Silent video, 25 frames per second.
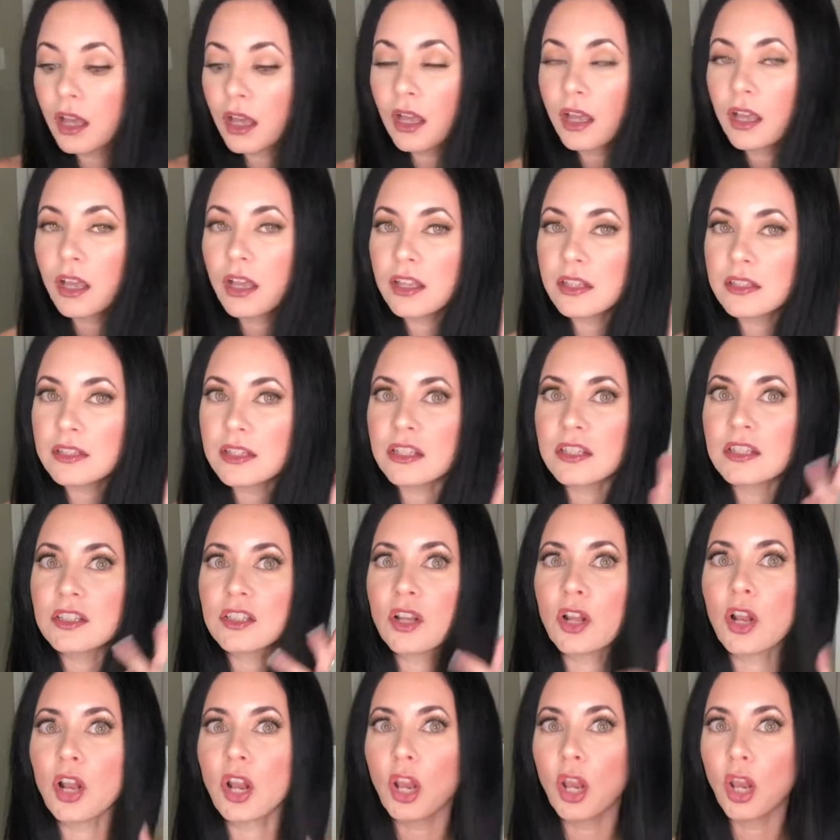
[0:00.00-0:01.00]
it takes
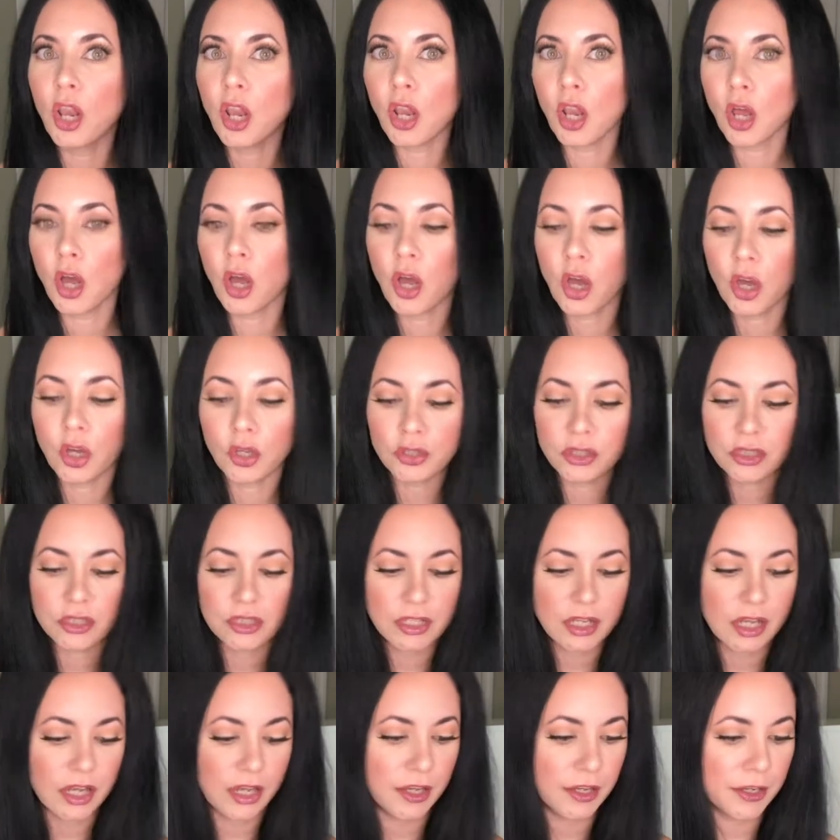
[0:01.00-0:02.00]
a long
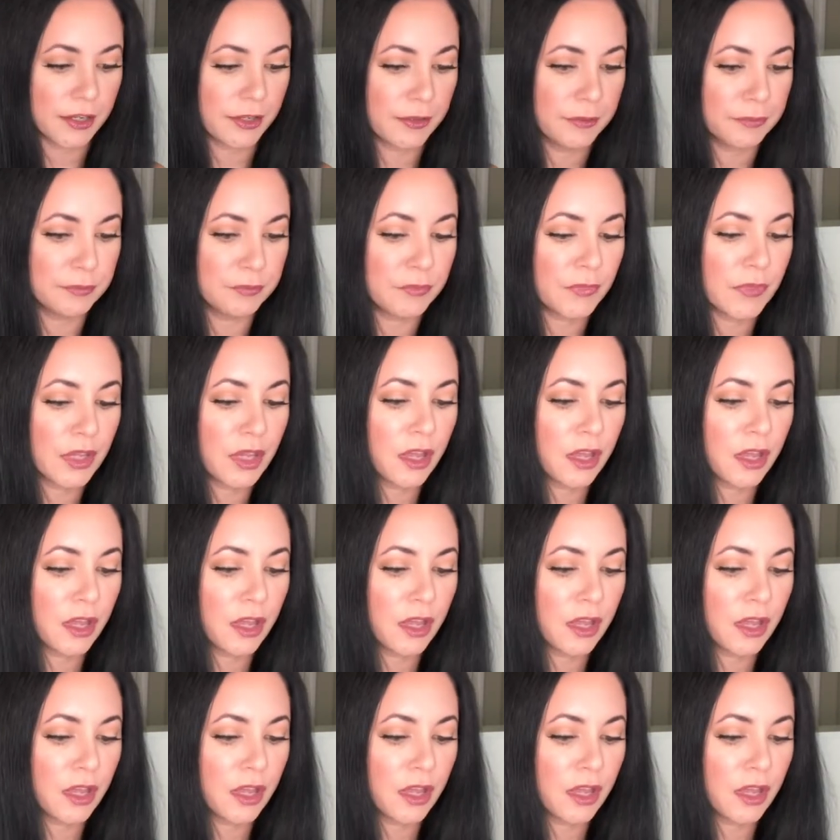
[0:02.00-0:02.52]
time.